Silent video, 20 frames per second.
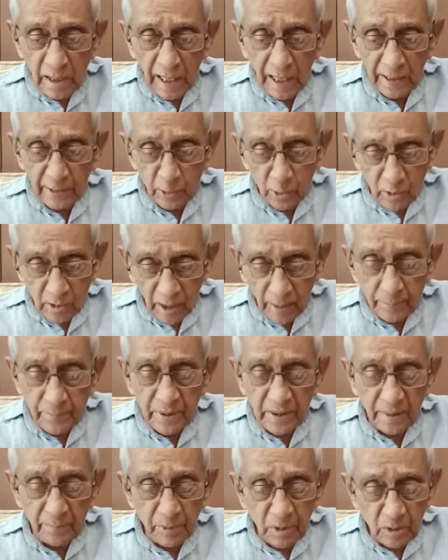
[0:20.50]
and your
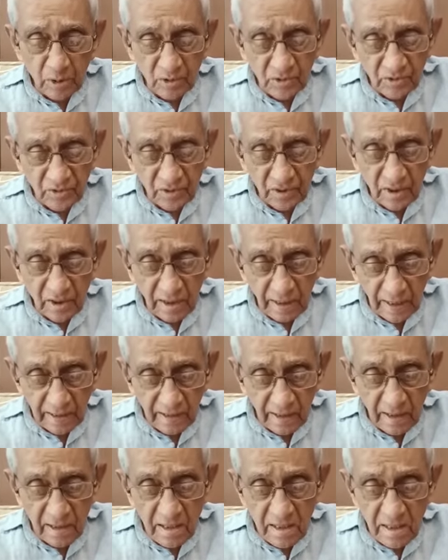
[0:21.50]
company because
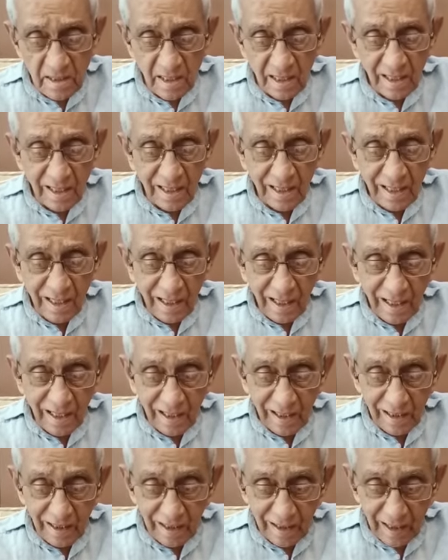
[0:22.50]
Healthians,
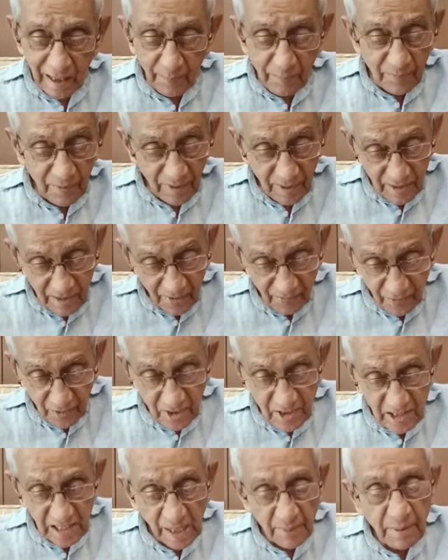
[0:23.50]
it's the
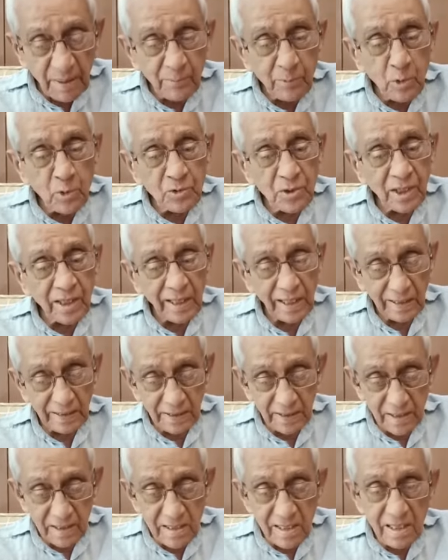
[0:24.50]
first time I'm using
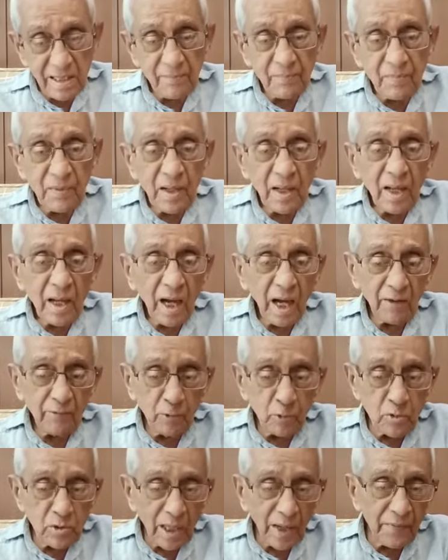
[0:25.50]
Healthians. I've
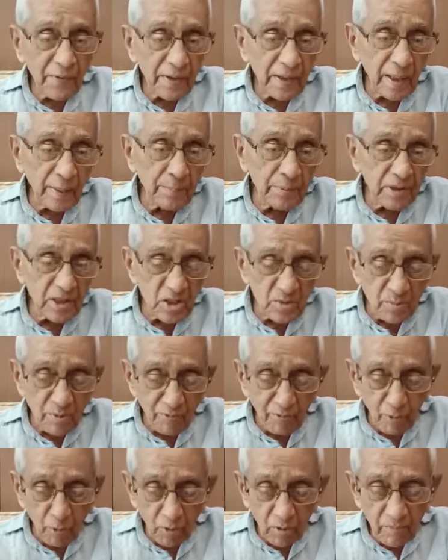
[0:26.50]
used other companies
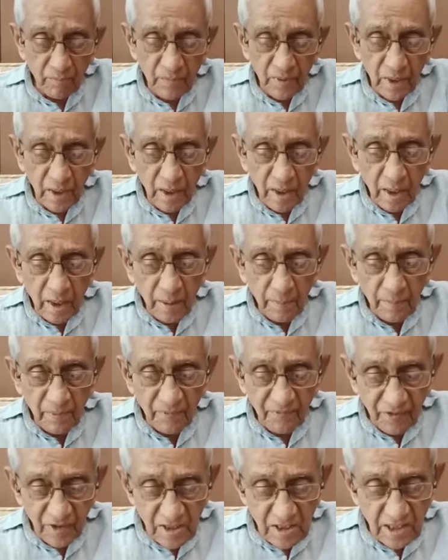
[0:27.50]
before.
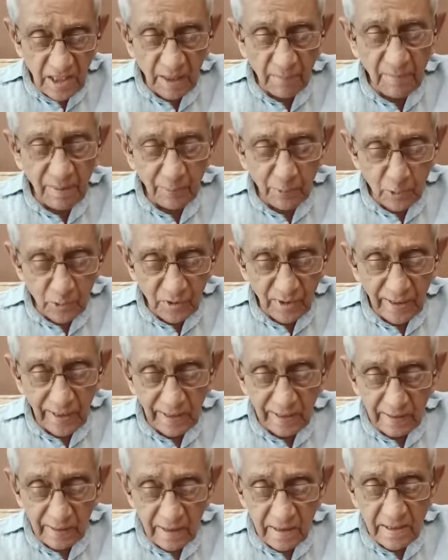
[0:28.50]
The first time I'm using
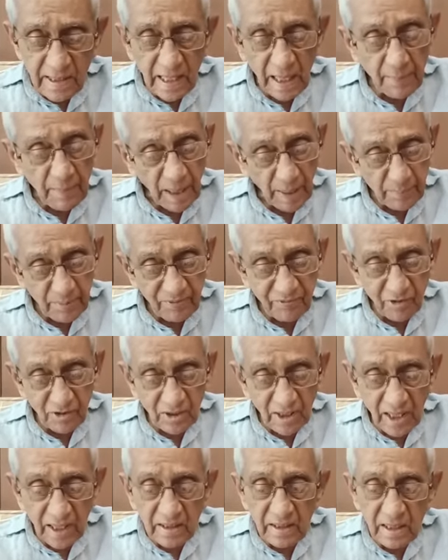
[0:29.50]
Healthians and I'm happy for
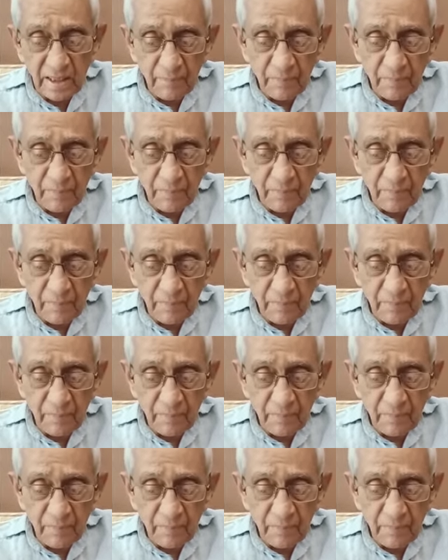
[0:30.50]
that.